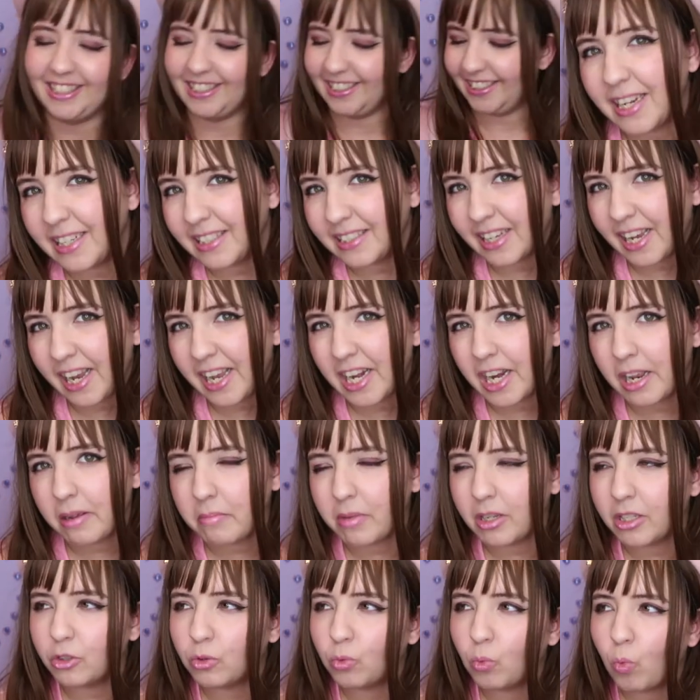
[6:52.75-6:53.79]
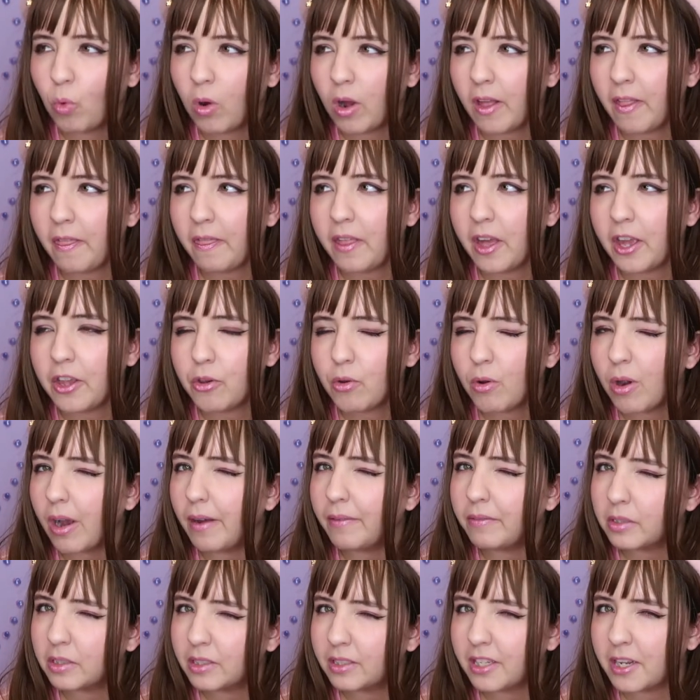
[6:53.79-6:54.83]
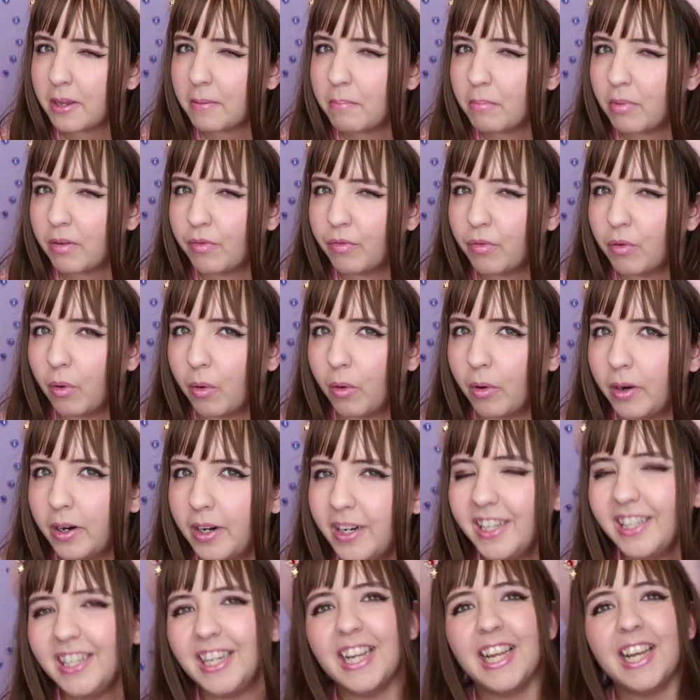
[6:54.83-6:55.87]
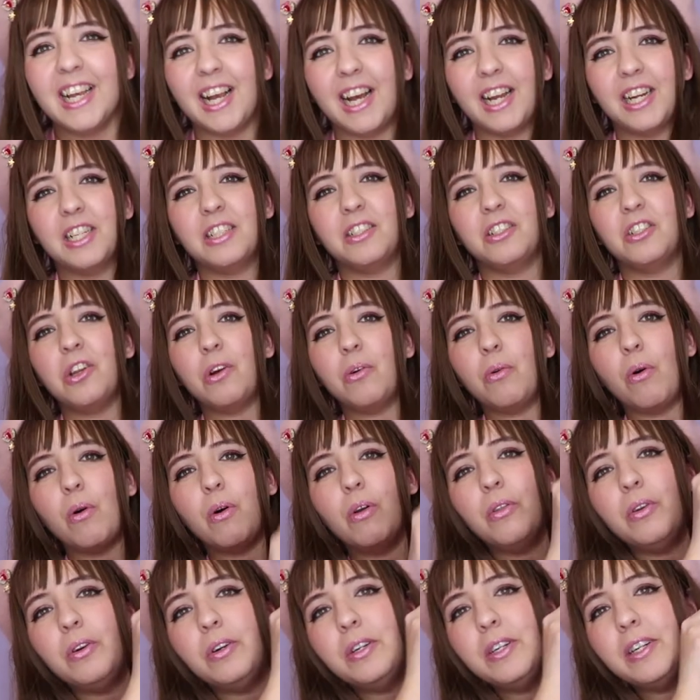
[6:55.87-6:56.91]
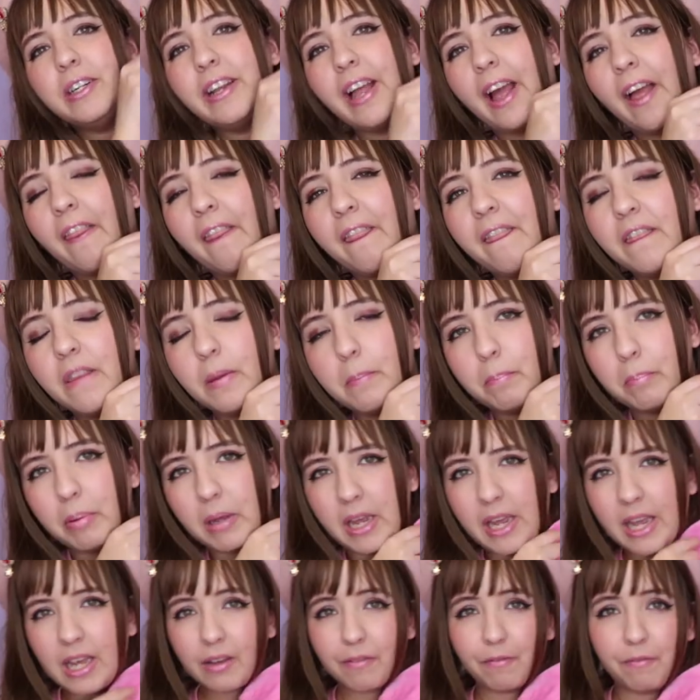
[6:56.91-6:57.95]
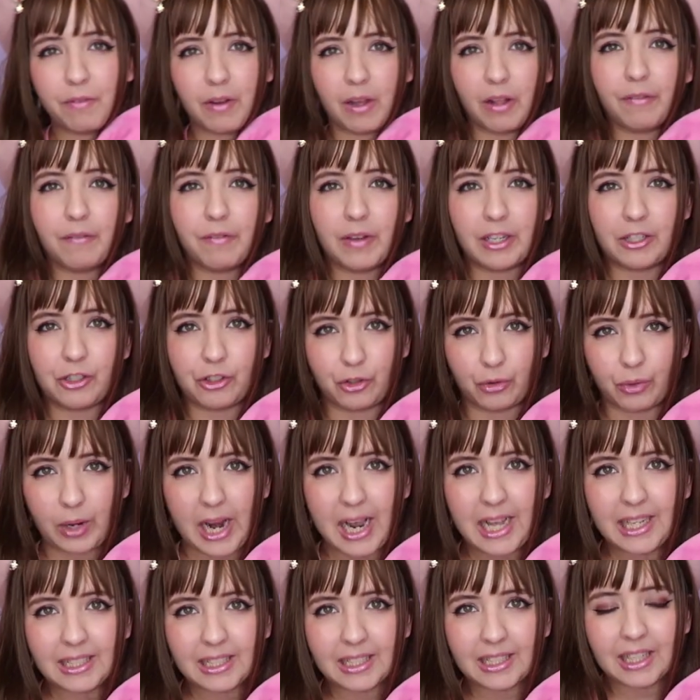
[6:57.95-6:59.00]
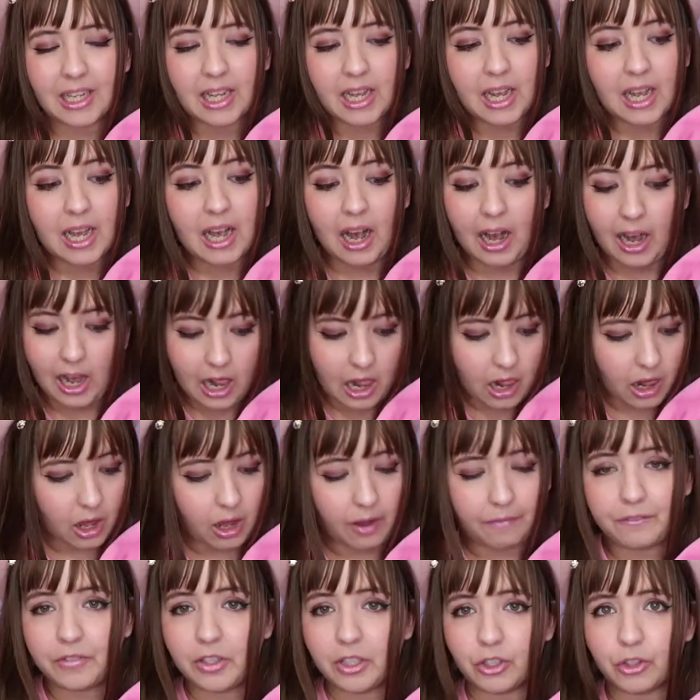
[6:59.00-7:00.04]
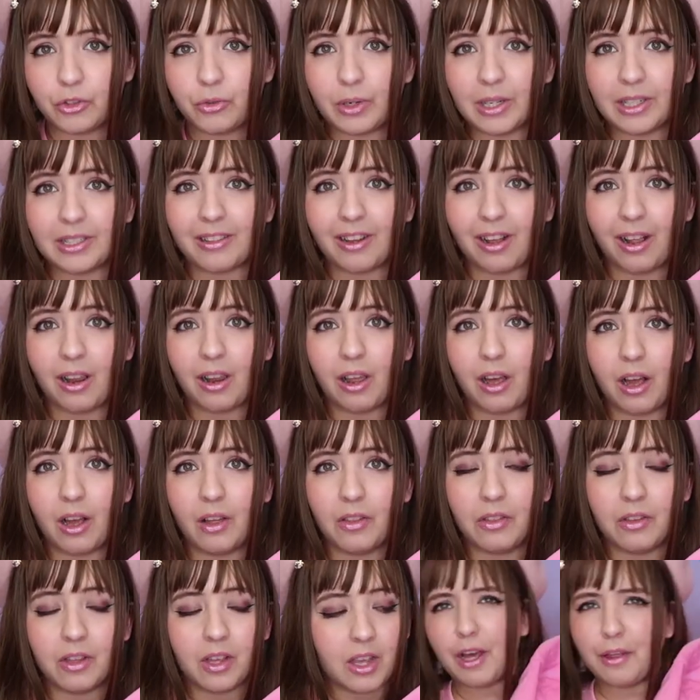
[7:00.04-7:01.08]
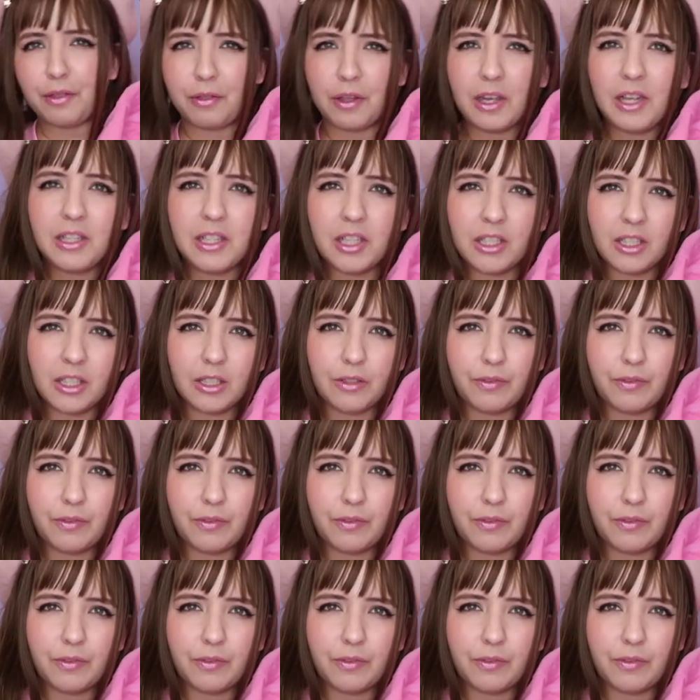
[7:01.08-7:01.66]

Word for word: Next item is one that you have seen before and it's no other than the pink velvet dress I love this dress a lot. I think this